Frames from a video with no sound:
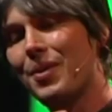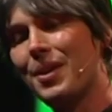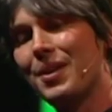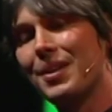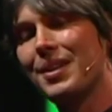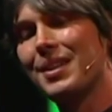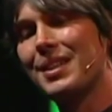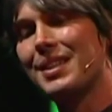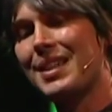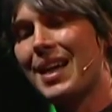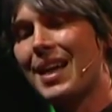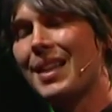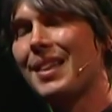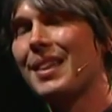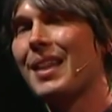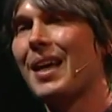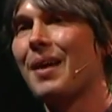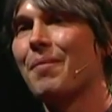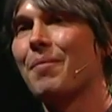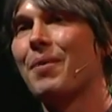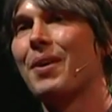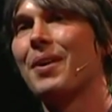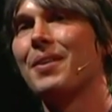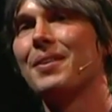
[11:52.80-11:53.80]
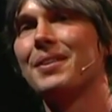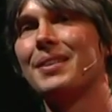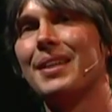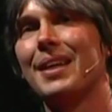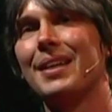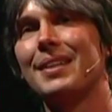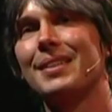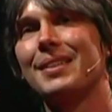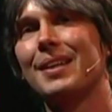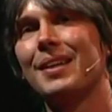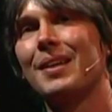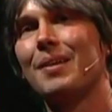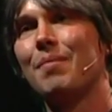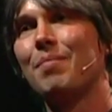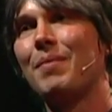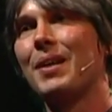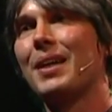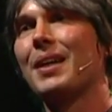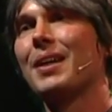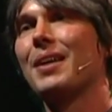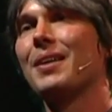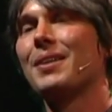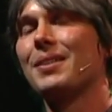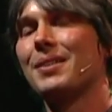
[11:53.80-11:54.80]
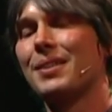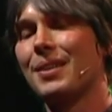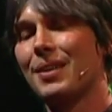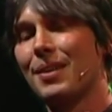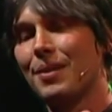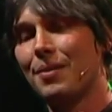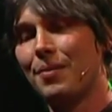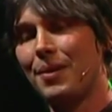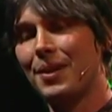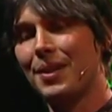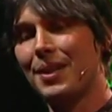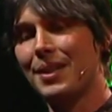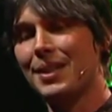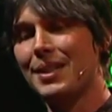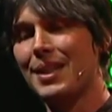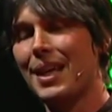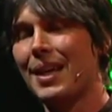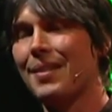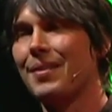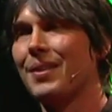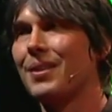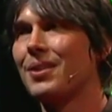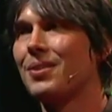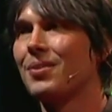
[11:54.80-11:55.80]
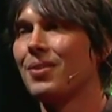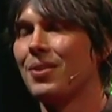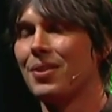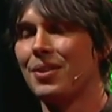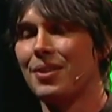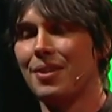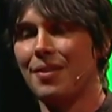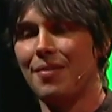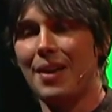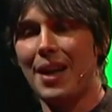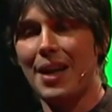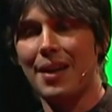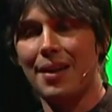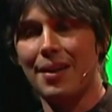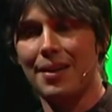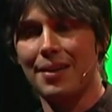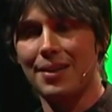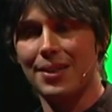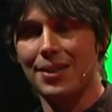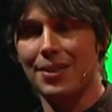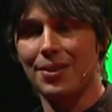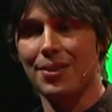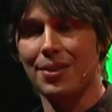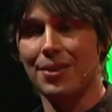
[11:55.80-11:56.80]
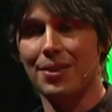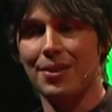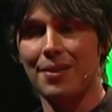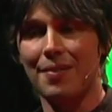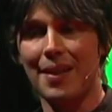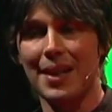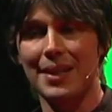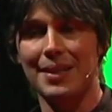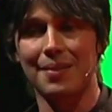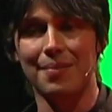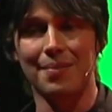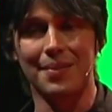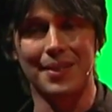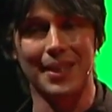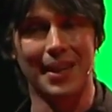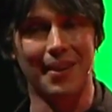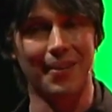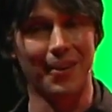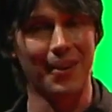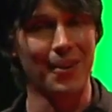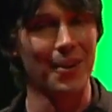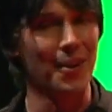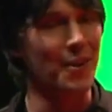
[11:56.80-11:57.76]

we understand that process, because we understand the structure of, an structure of atoms here on